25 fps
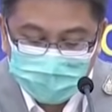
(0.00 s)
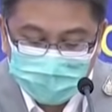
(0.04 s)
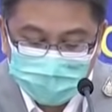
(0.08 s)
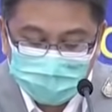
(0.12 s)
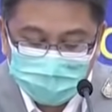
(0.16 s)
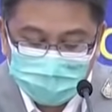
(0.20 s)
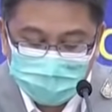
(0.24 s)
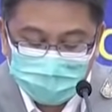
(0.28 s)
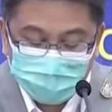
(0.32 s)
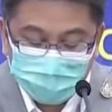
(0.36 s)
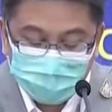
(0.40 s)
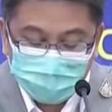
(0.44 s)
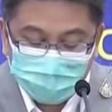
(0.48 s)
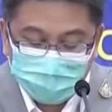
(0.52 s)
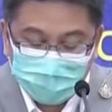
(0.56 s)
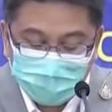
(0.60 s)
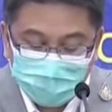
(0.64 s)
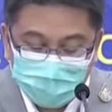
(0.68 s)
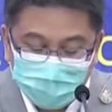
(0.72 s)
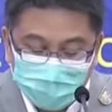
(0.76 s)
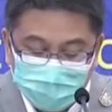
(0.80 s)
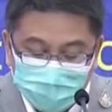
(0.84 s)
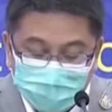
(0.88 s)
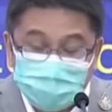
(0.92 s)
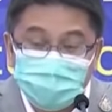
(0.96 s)
there will
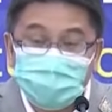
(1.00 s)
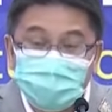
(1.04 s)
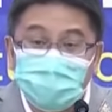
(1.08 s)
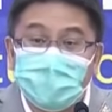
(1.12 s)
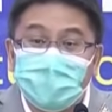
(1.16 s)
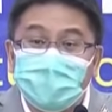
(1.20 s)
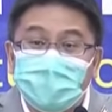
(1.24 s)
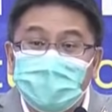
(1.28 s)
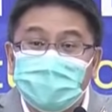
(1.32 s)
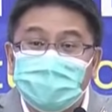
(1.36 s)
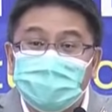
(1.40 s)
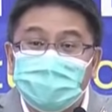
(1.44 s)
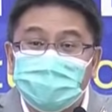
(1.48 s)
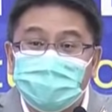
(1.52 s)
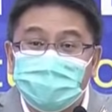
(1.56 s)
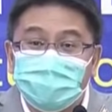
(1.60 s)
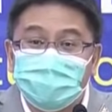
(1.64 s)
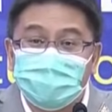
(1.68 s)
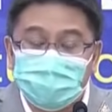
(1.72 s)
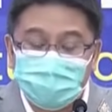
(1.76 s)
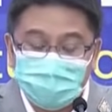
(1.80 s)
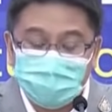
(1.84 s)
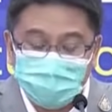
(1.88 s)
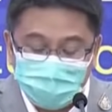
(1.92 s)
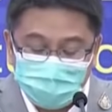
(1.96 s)
be a change
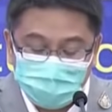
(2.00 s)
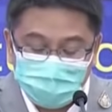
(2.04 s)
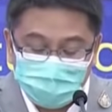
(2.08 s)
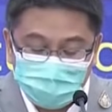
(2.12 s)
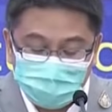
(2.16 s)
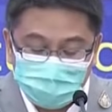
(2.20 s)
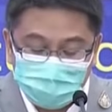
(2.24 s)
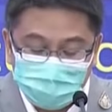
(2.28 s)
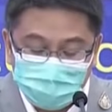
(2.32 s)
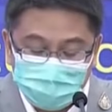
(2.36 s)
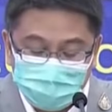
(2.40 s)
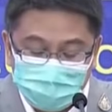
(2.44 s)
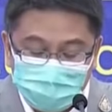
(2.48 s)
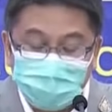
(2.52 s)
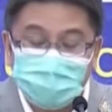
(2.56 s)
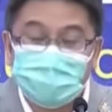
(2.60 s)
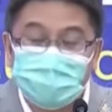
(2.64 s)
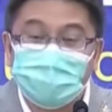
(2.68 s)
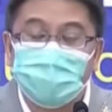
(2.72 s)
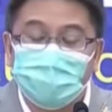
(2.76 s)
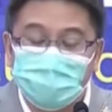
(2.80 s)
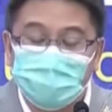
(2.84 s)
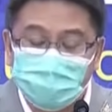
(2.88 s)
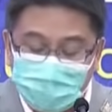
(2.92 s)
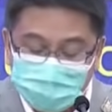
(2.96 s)
in the
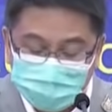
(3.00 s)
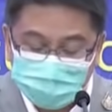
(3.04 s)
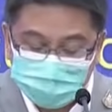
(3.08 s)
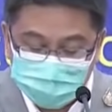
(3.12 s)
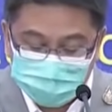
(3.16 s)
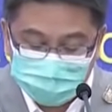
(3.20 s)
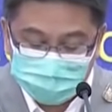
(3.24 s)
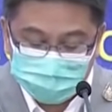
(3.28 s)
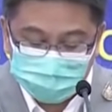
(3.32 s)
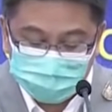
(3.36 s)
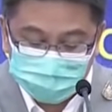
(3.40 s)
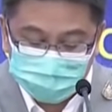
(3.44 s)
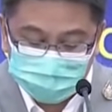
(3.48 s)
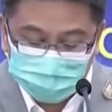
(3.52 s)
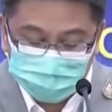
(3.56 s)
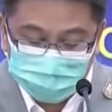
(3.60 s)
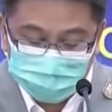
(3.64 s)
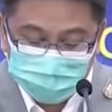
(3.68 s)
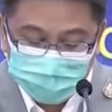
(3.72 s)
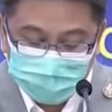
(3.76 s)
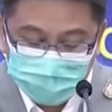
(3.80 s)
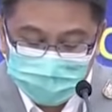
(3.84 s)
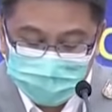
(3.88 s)
categorization.